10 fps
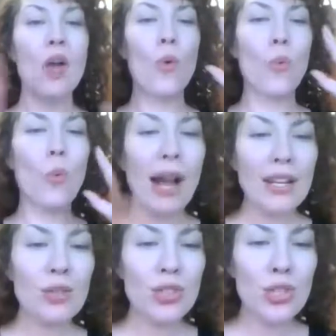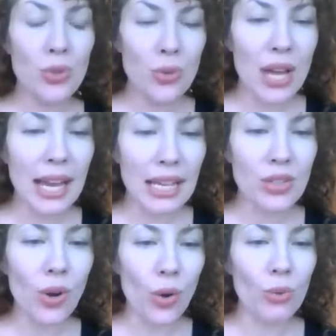Why don't you do that in
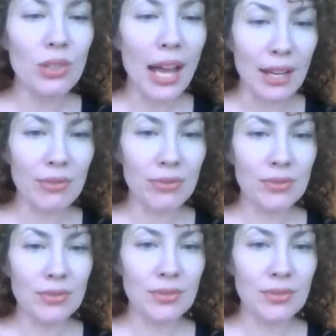your own life?